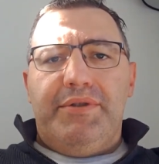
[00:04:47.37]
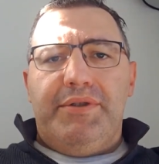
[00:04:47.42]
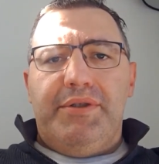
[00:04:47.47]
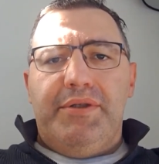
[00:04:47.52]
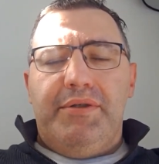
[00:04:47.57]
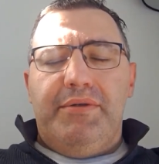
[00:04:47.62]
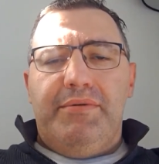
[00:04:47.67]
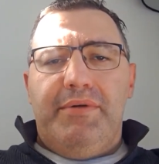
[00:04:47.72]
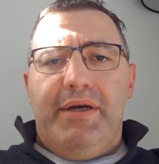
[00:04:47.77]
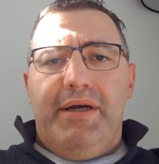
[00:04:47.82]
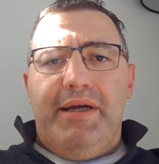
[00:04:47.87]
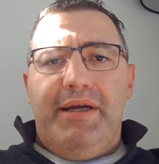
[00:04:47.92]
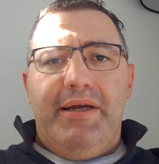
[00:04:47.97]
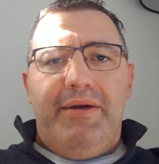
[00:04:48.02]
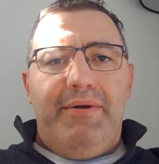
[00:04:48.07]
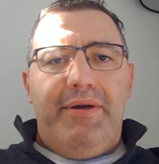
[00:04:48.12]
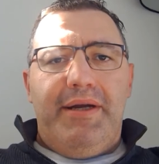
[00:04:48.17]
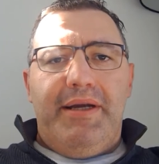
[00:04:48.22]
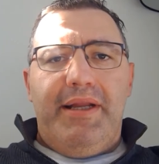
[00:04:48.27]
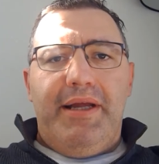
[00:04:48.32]
to
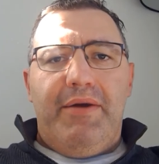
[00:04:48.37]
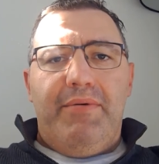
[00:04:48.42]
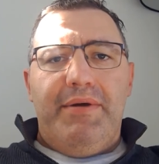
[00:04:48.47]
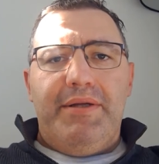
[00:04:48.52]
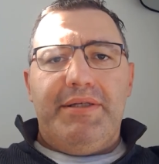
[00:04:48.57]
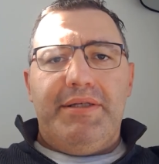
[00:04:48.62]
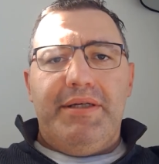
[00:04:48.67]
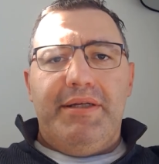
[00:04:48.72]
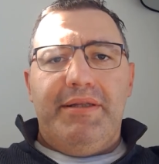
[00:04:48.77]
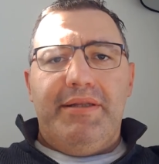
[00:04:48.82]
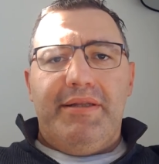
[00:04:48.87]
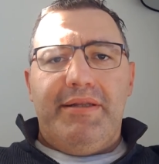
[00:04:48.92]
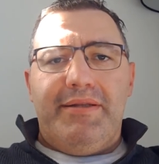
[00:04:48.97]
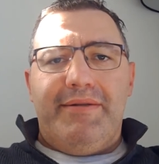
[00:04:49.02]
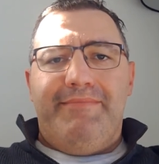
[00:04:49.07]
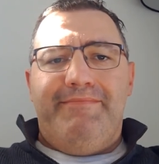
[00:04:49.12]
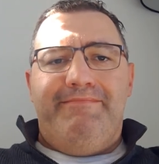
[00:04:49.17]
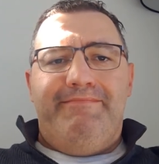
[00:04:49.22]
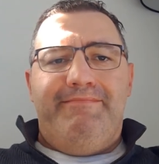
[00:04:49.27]
hearing any questions.